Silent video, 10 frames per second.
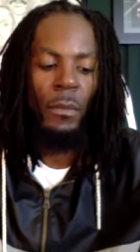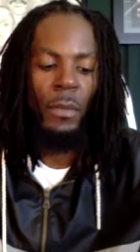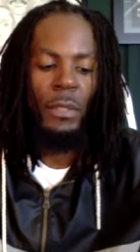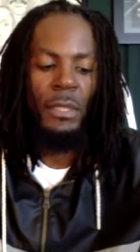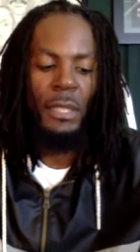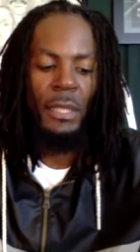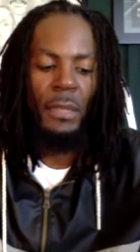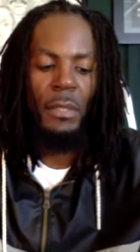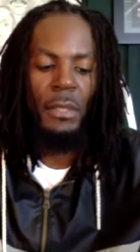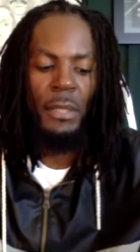what
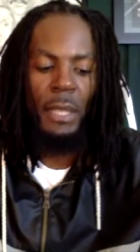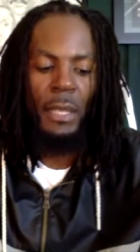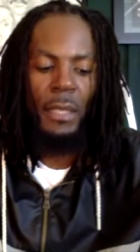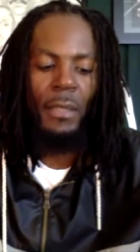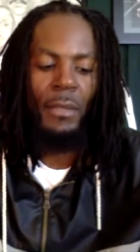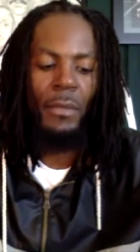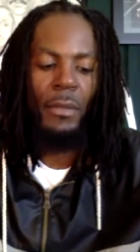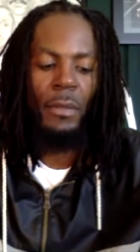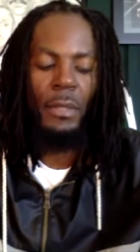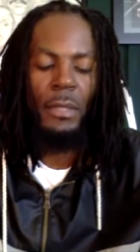city, what state, you
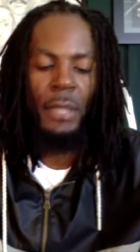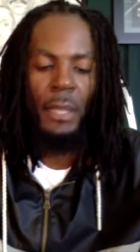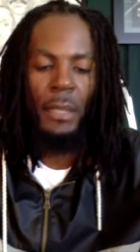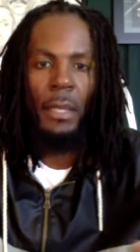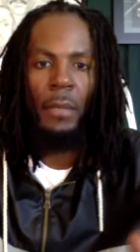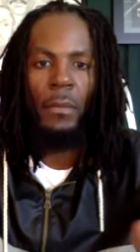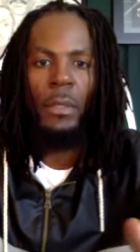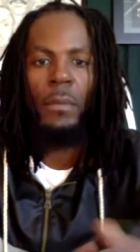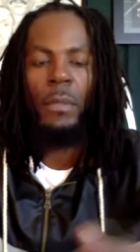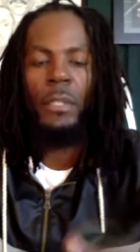know, what town, like
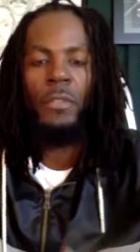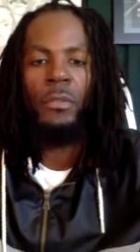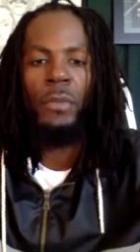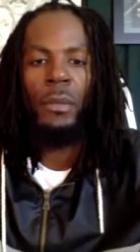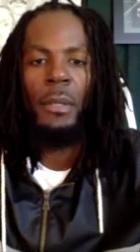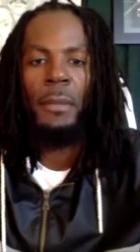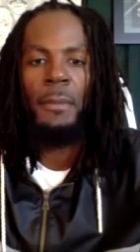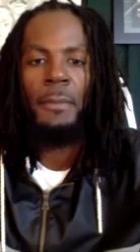where where'd you grow up?